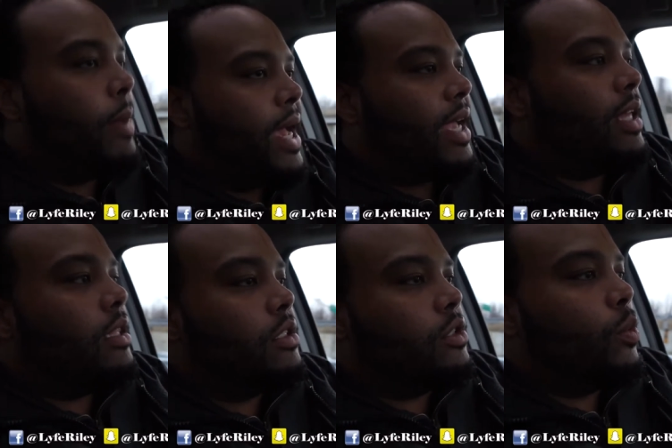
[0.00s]
back
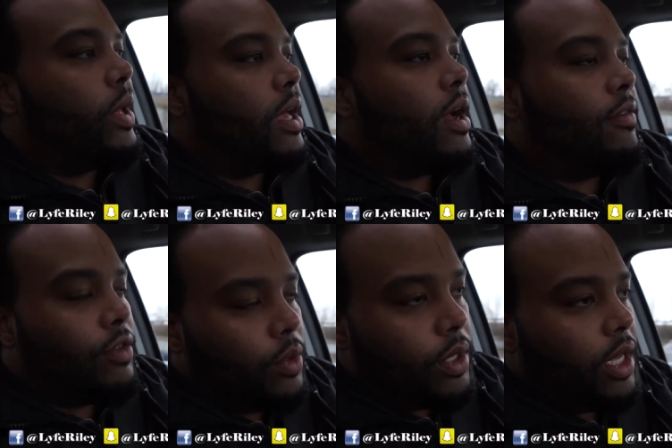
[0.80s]
in the swing of
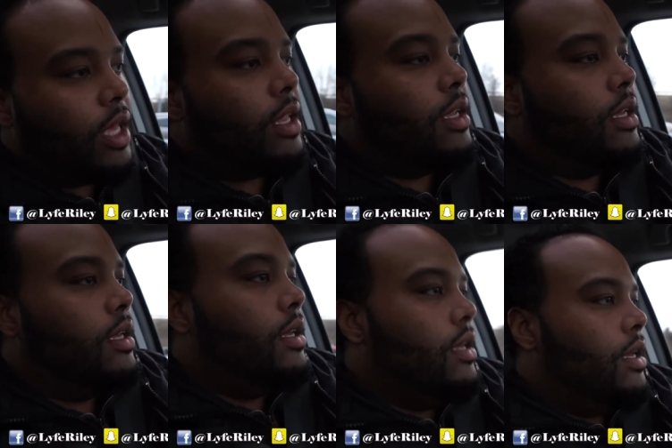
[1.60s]
doing it.
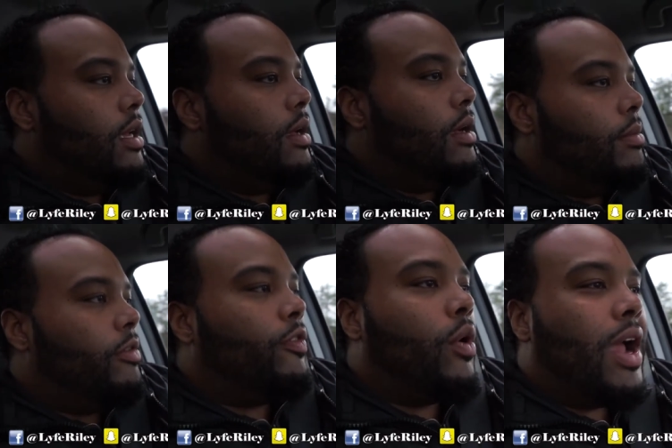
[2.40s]

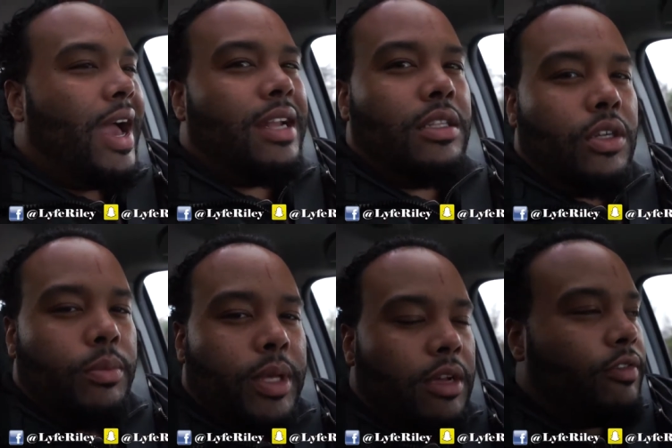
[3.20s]
Before I had a little
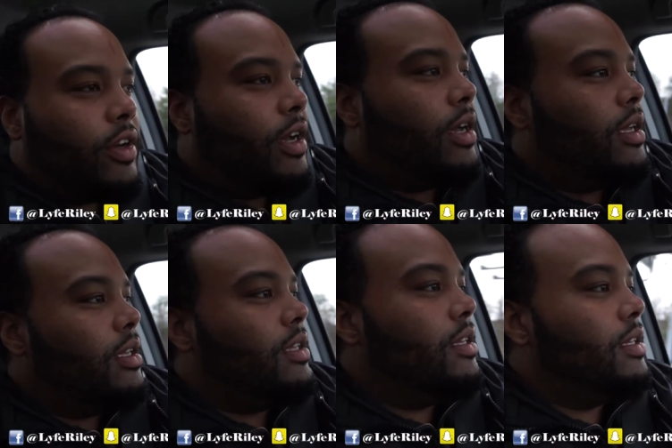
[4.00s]
bit of a
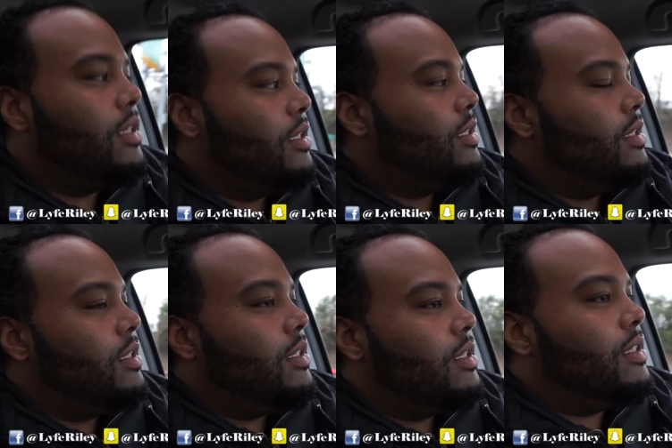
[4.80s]

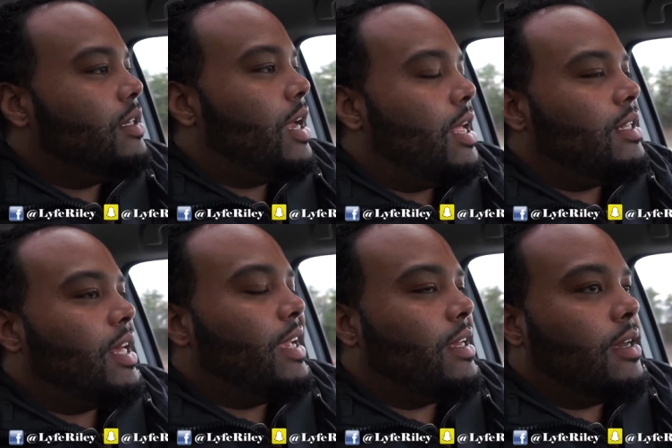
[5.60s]
kind of
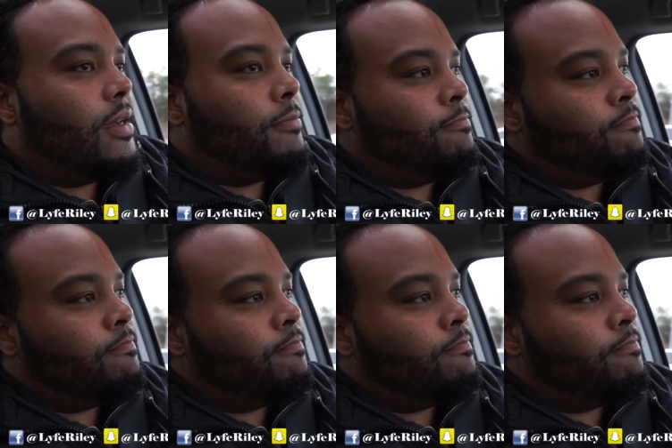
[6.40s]
like a